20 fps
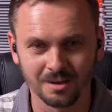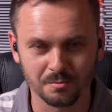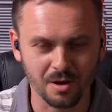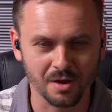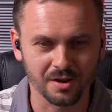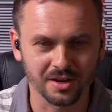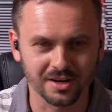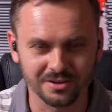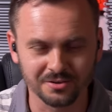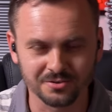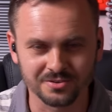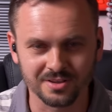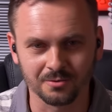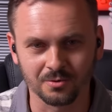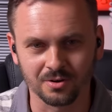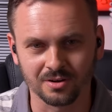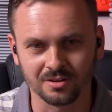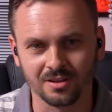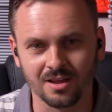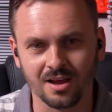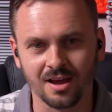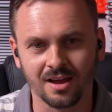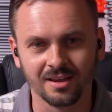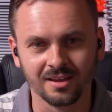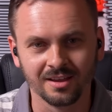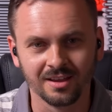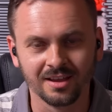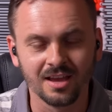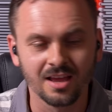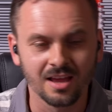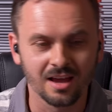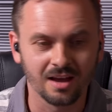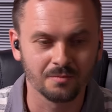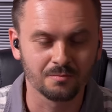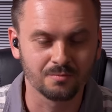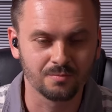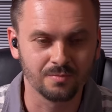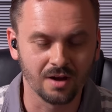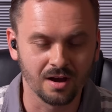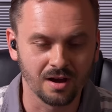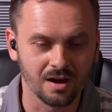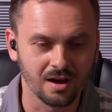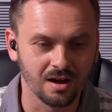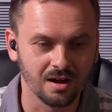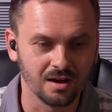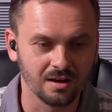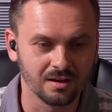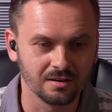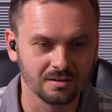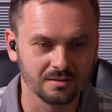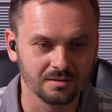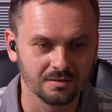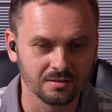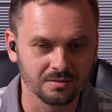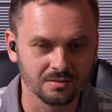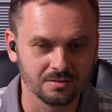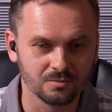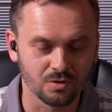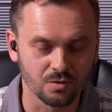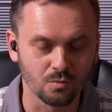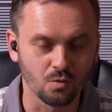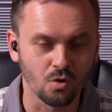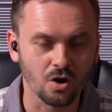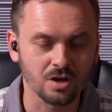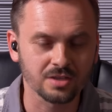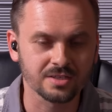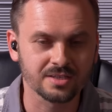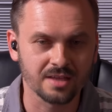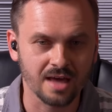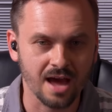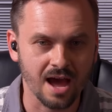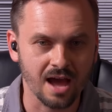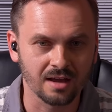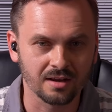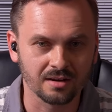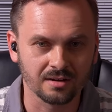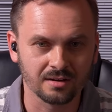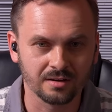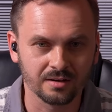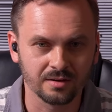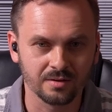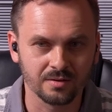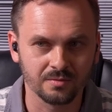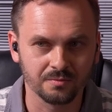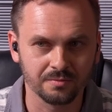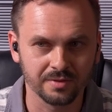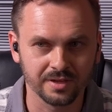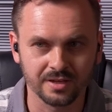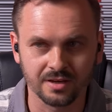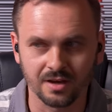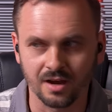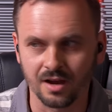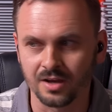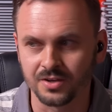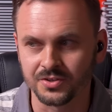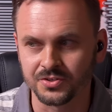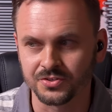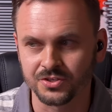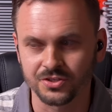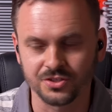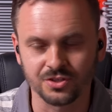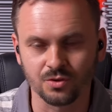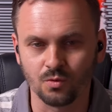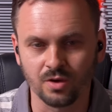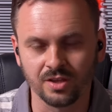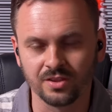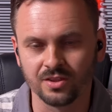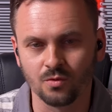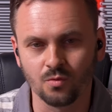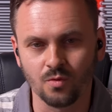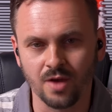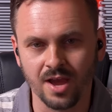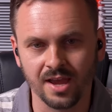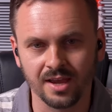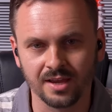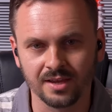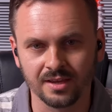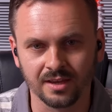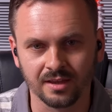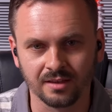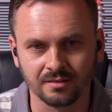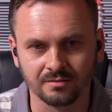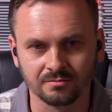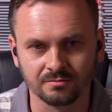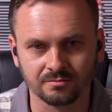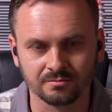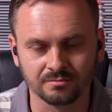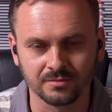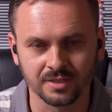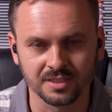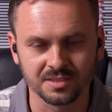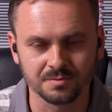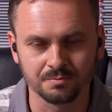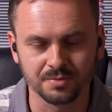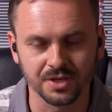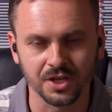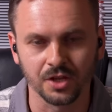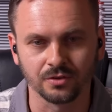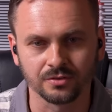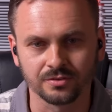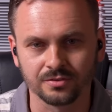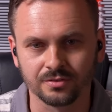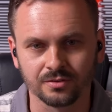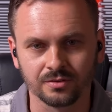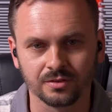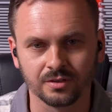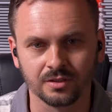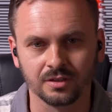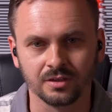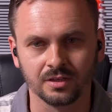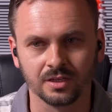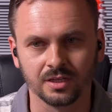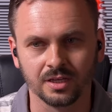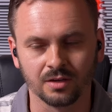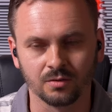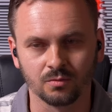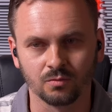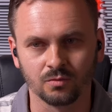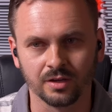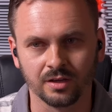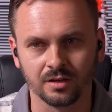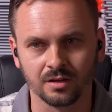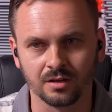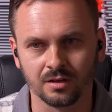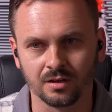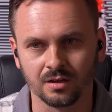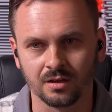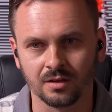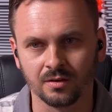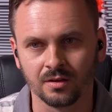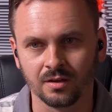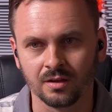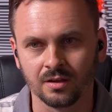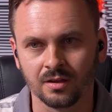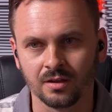probably going to use that word a lot uh rewards that because just in the way it it's built, it uh